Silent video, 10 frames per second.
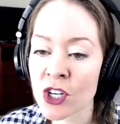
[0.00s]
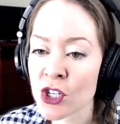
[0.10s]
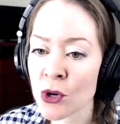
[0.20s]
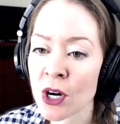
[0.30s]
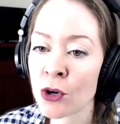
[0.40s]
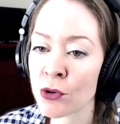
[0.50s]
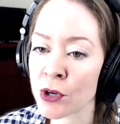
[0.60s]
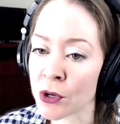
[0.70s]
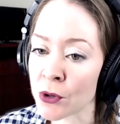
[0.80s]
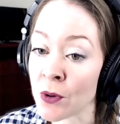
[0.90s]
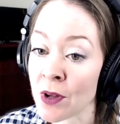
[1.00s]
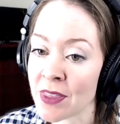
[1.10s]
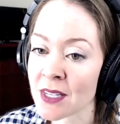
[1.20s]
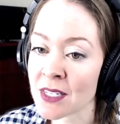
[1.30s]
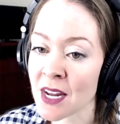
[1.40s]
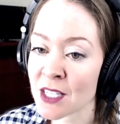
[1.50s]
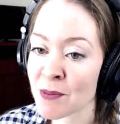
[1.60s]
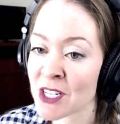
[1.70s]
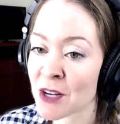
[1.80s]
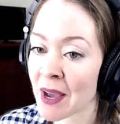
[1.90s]
your crew. This takes me
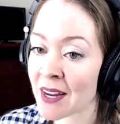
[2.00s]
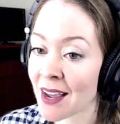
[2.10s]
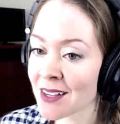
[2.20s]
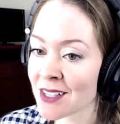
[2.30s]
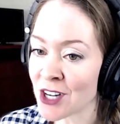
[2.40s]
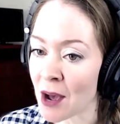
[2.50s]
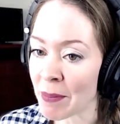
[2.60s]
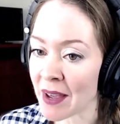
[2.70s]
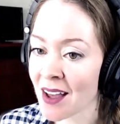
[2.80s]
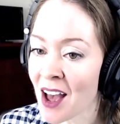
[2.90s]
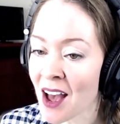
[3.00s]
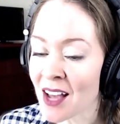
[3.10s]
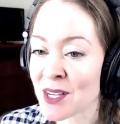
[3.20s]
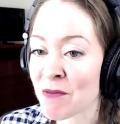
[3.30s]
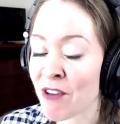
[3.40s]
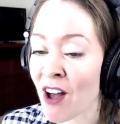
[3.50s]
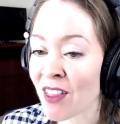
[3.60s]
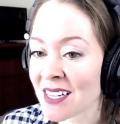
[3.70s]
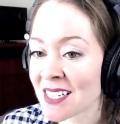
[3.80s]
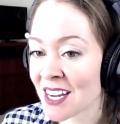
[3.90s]
to my next topic, some
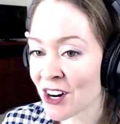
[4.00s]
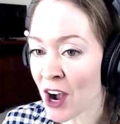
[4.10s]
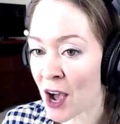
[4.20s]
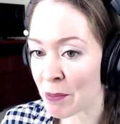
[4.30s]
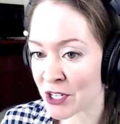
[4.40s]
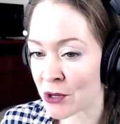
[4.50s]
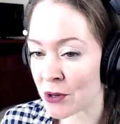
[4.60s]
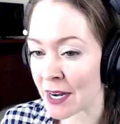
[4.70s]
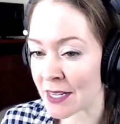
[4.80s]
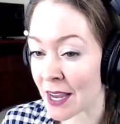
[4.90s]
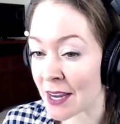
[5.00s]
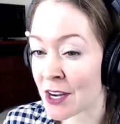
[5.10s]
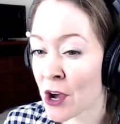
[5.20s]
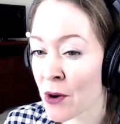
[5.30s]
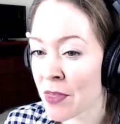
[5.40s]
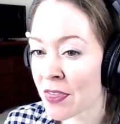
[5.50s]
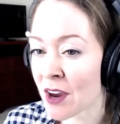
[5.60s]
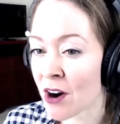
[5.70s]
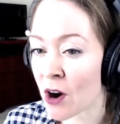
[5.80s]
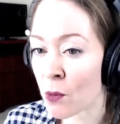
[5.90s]
volunteer opportunities. I know that there
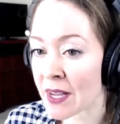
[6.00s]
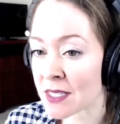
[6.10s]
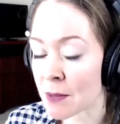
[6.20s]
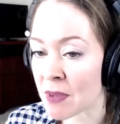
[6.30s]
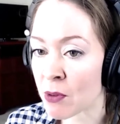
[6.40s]
are ways that people